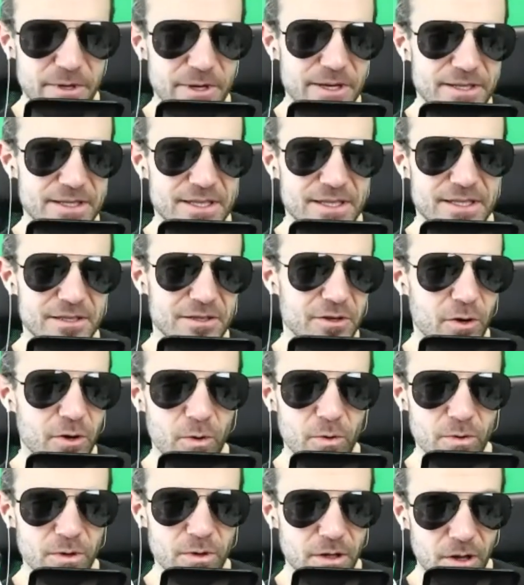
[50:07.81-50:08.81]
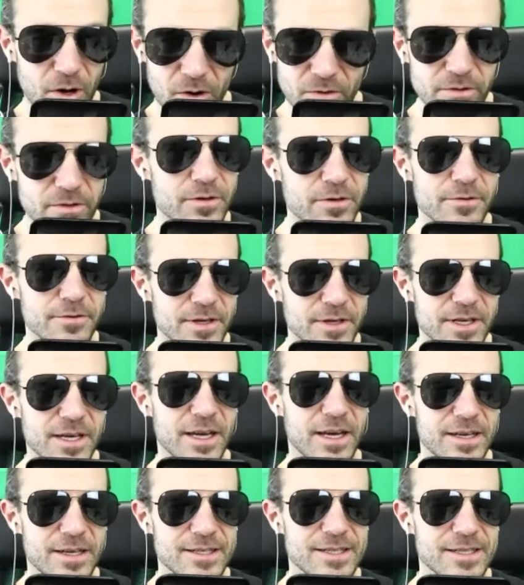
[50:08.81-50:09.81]
It's no longer the
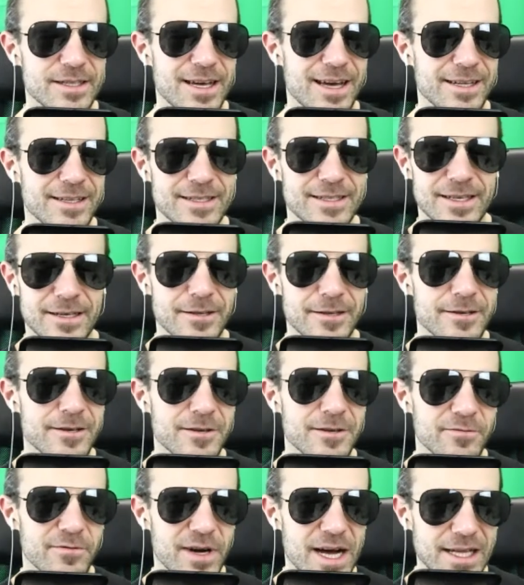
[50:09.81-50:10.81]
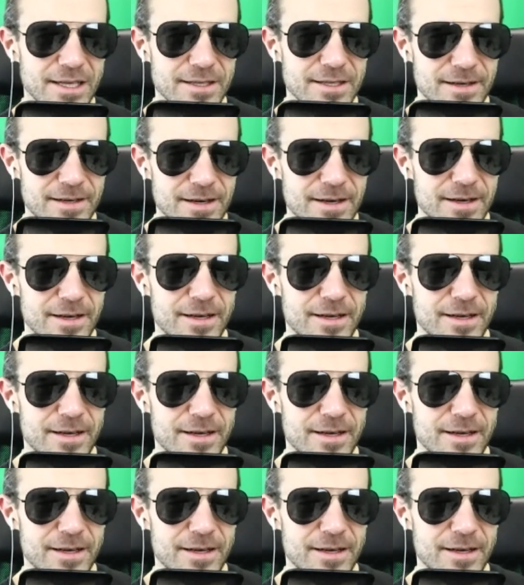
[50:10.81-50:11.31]
case that Silicon Valley